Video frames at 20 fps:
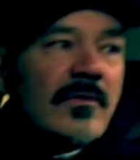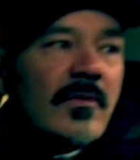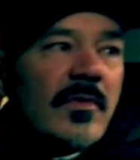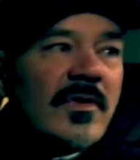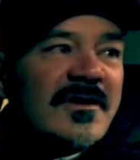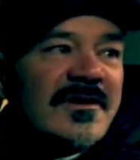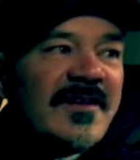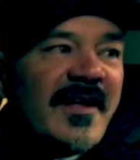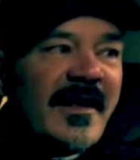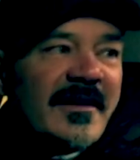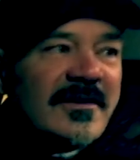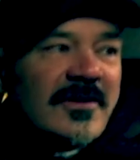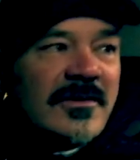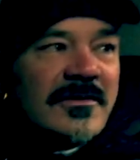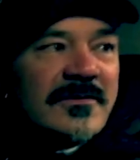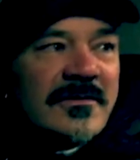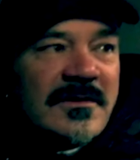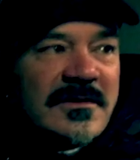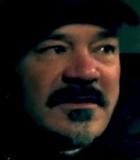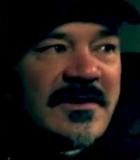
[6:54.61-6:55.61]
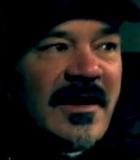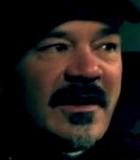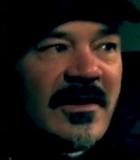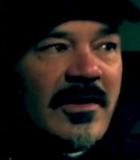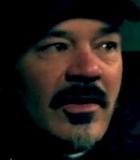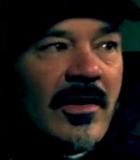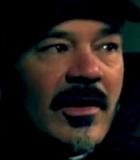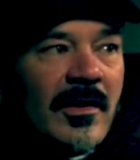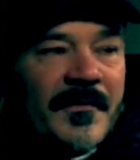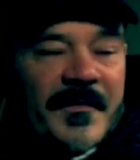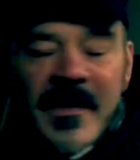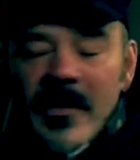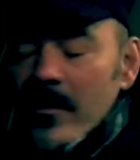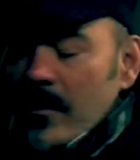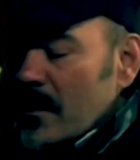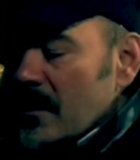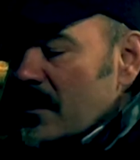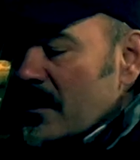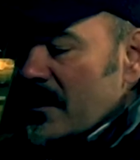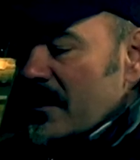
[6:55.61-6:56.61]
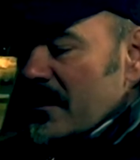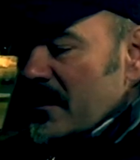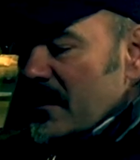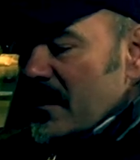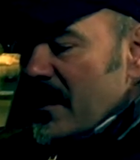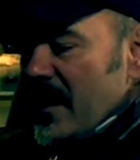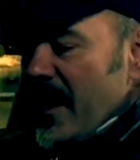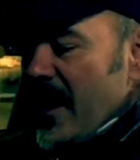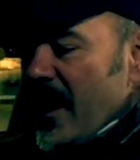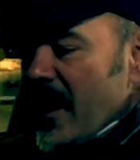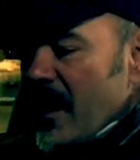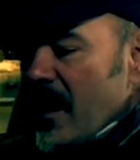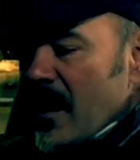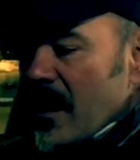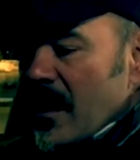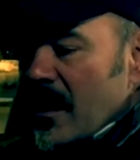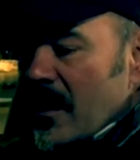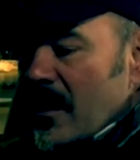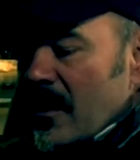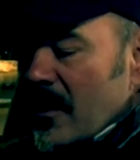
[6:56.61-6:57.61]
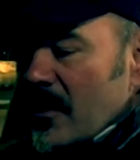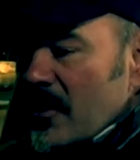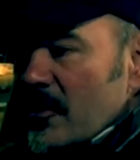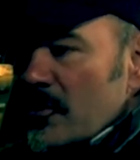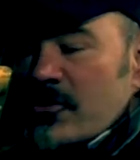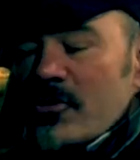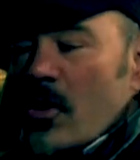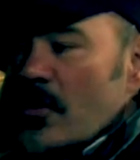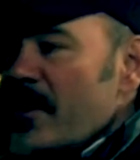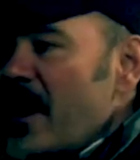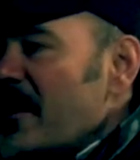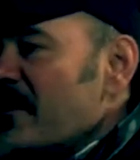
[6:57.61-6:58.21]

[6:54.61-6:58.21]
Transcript: what's that what's that called? They were foreshadowing. Uh, foreshadowing. No,